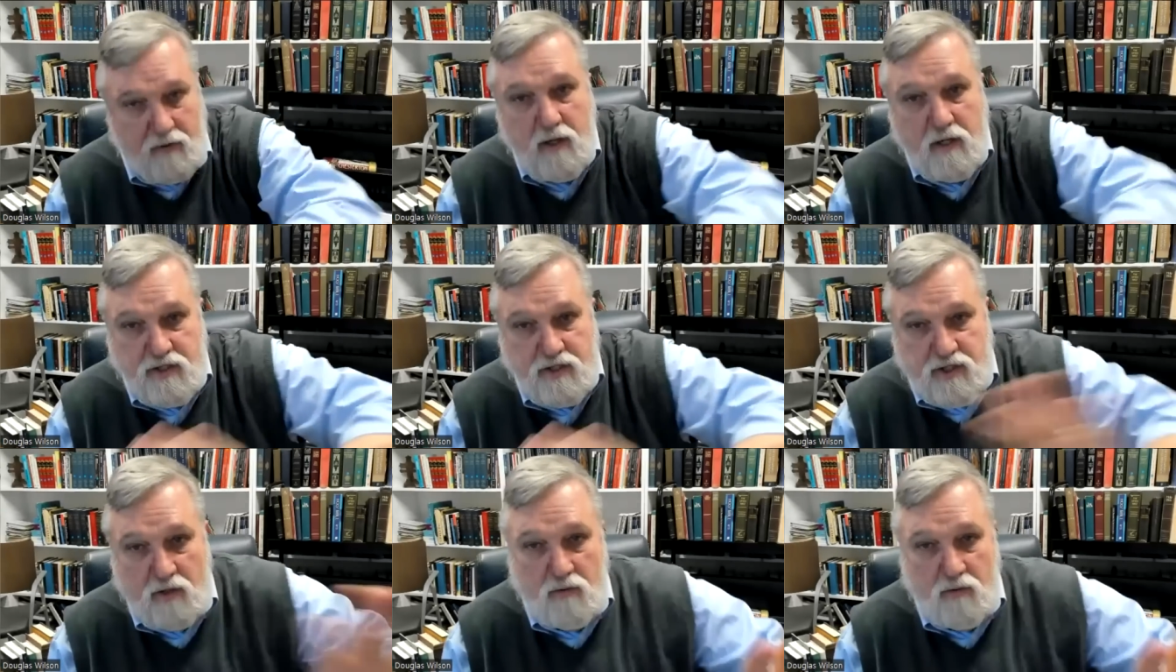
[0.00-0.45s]

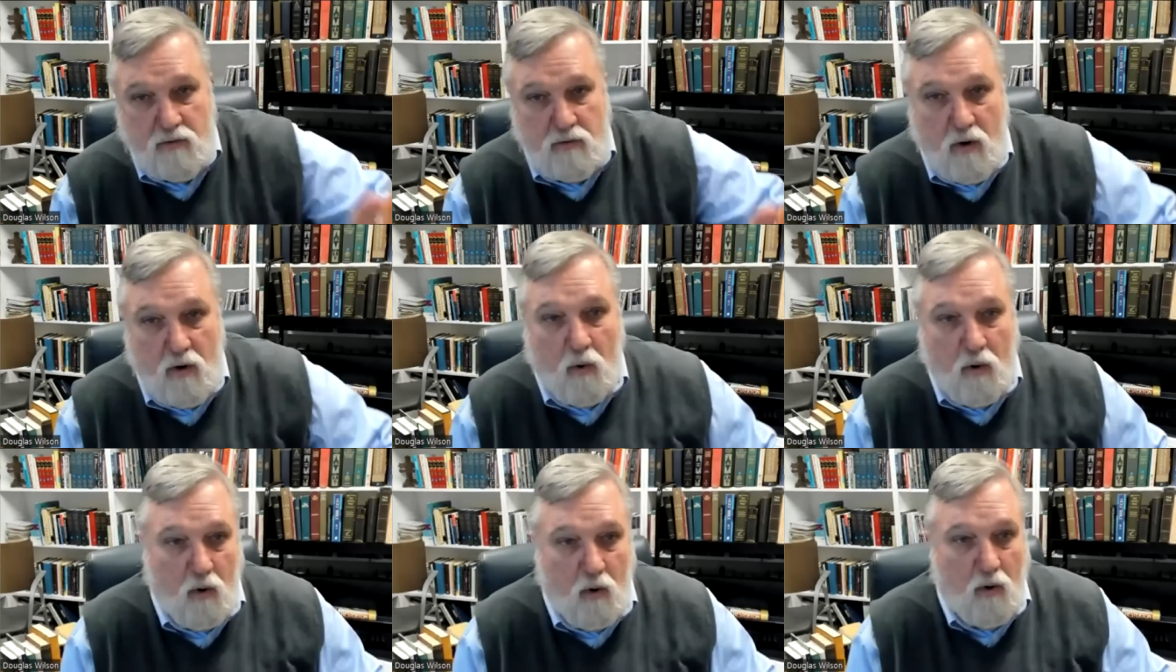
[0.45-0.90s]
so
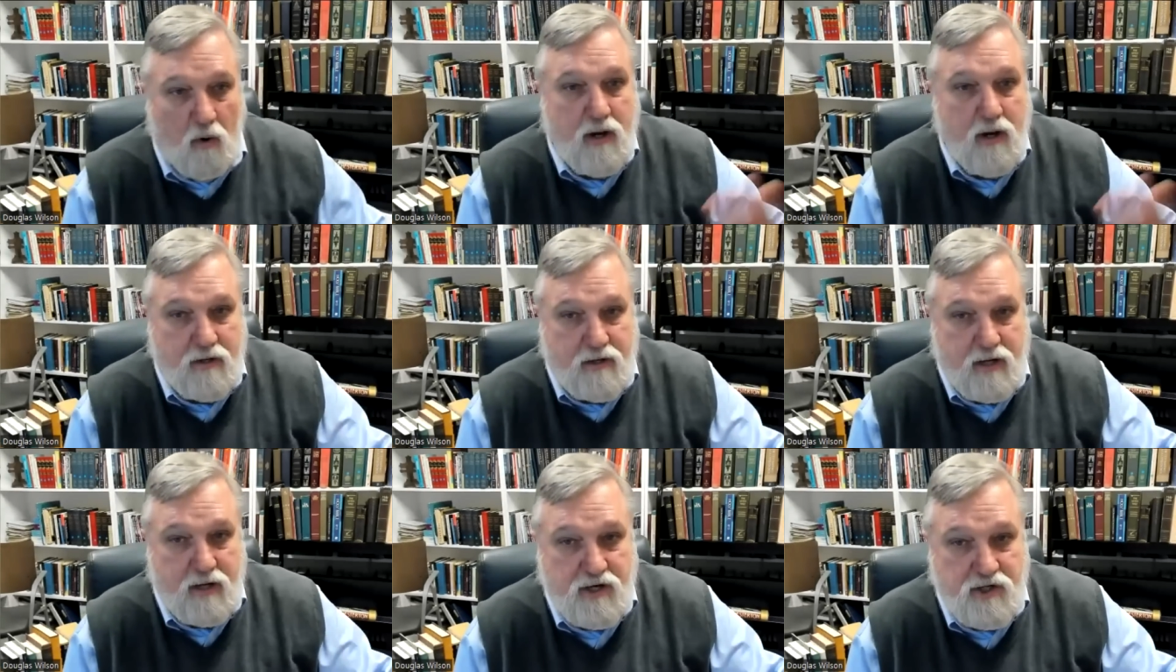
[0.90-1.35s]
or,
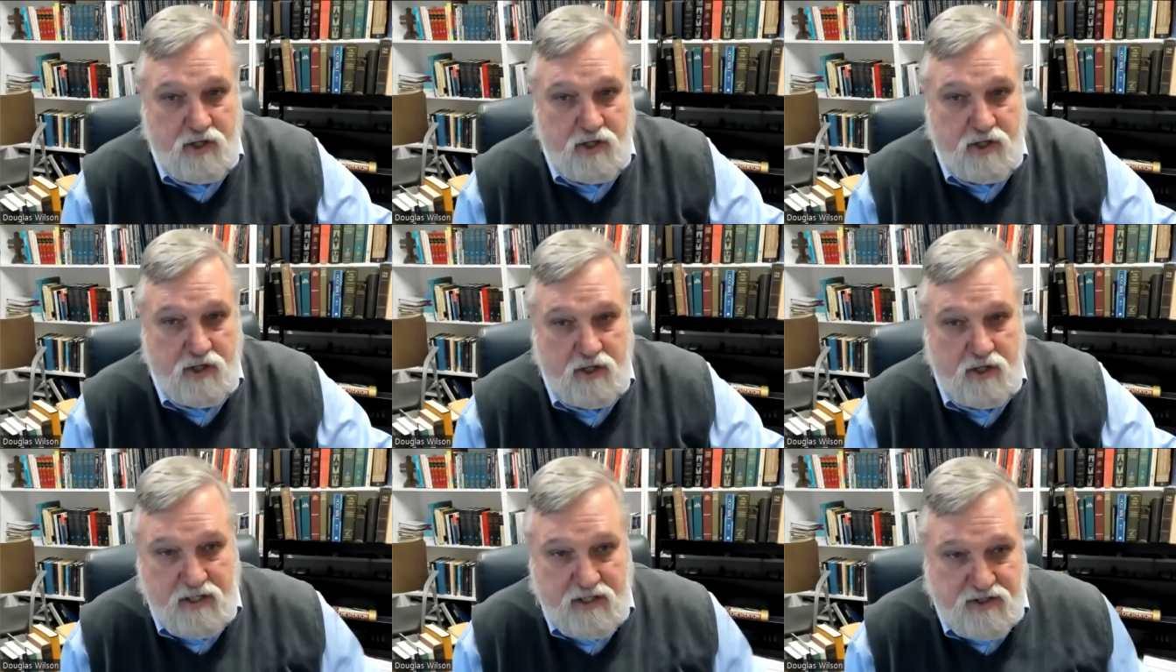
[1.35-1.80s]
orientation
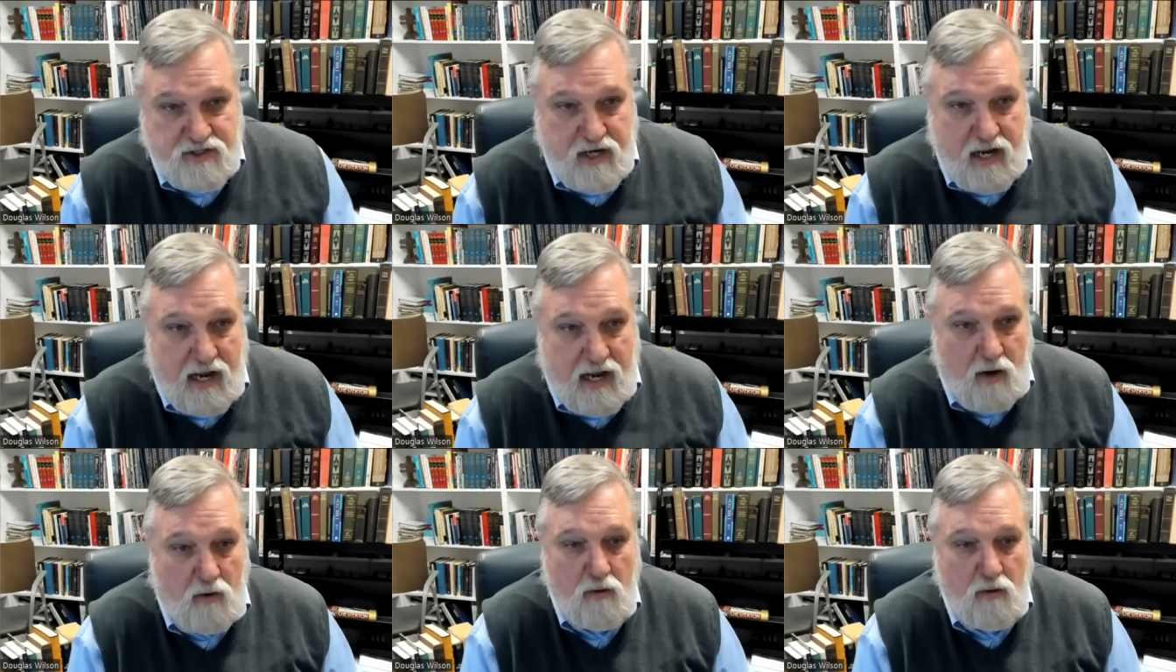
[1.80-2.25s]
is
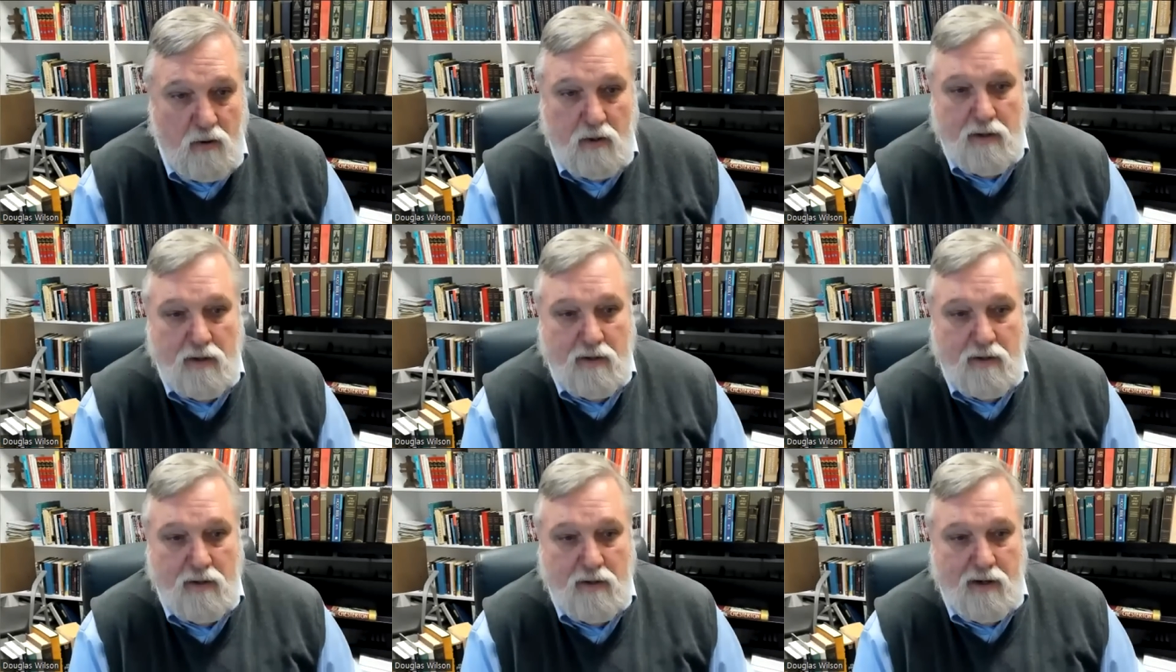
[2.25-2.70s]
now
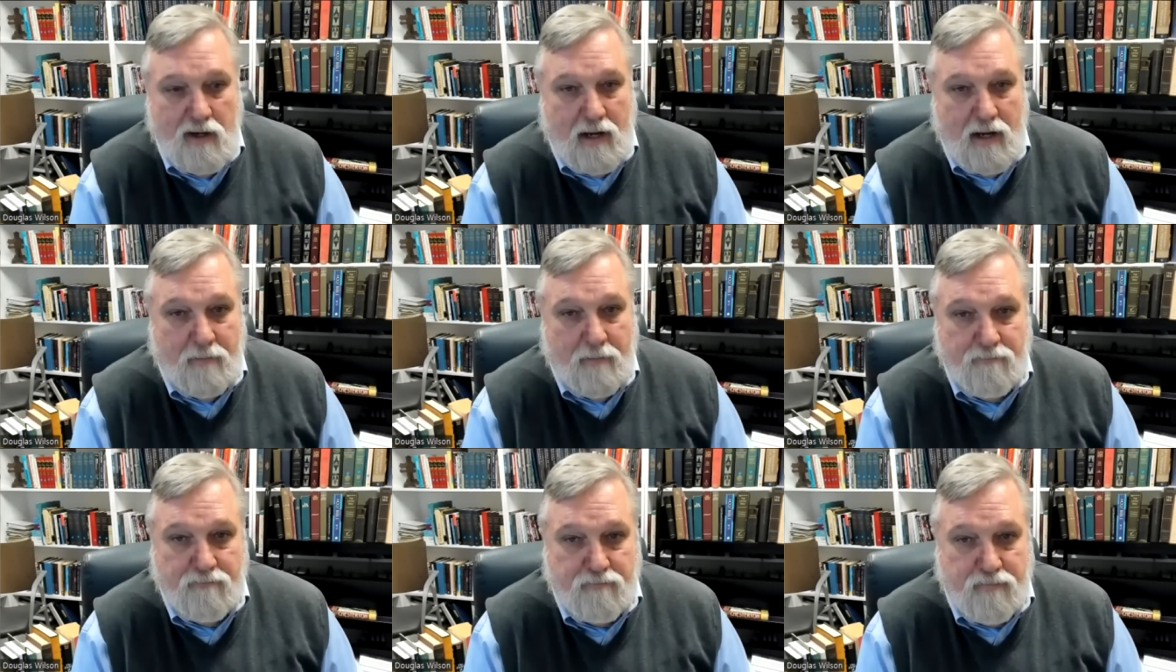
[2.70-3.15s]
um,
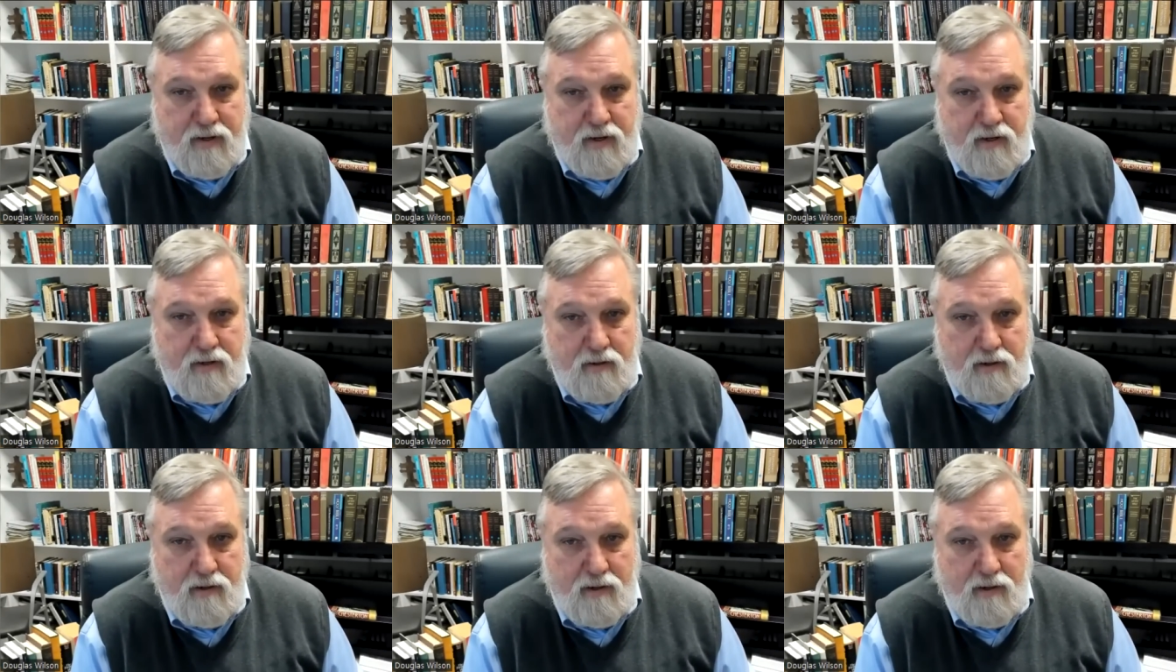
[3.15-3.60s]
been
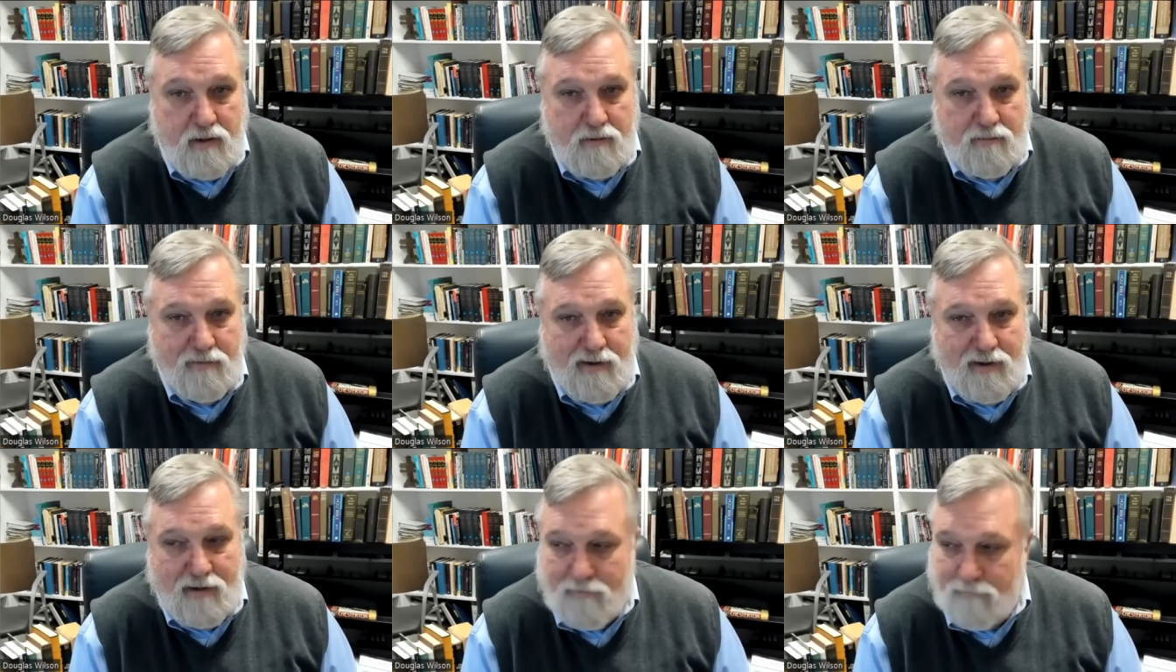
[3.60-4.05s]

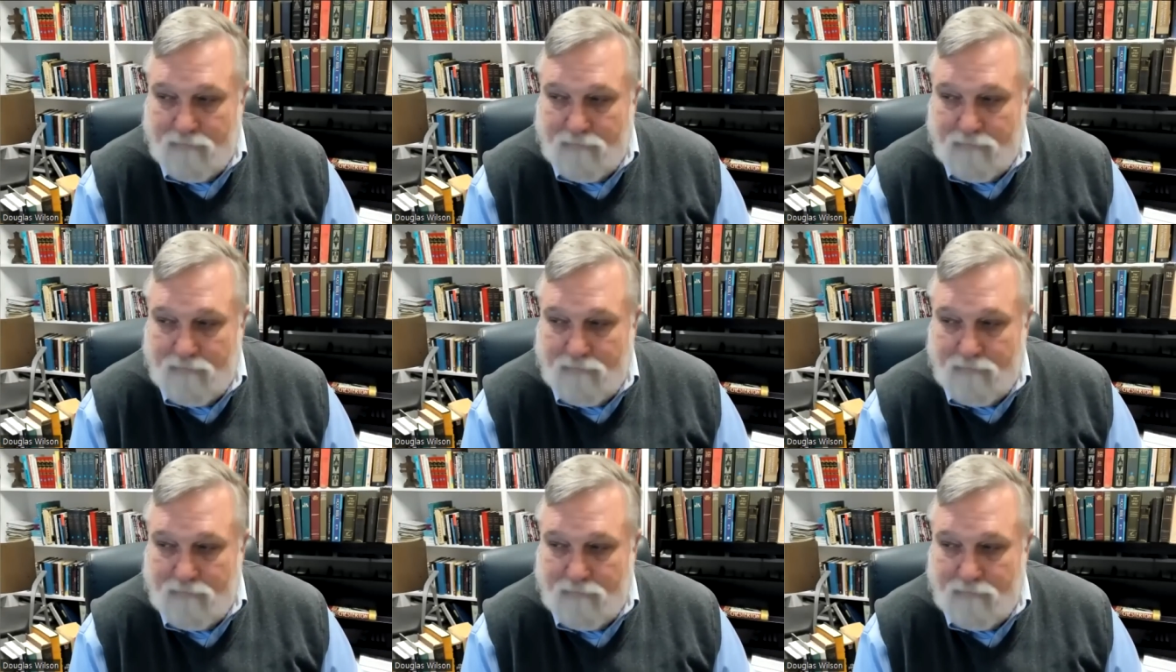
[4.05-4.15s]
uh,